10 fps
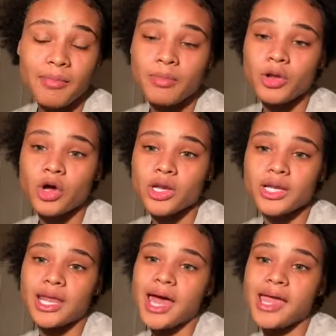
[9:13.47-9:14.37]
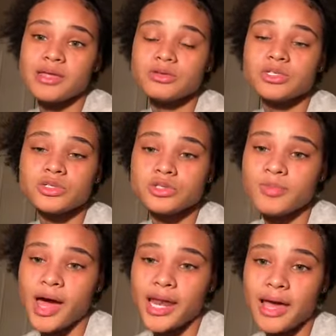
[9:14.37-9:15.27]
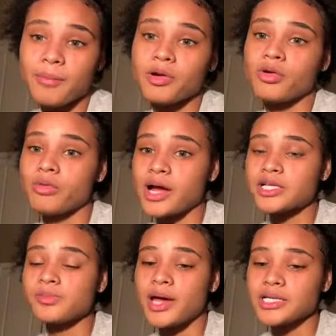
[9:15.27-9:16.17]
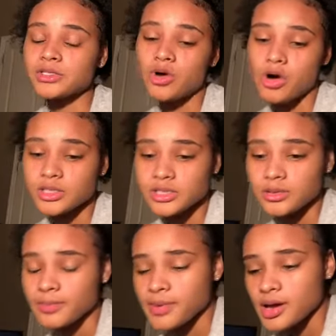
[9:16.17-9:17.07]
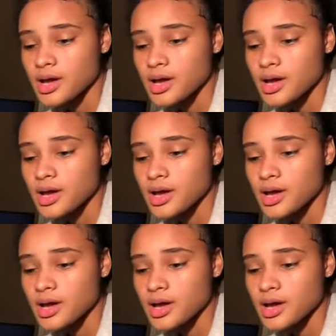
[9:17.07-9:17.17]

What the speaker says: I'm not gonna lie, I used to use BandLab, but GarageBand is awesome.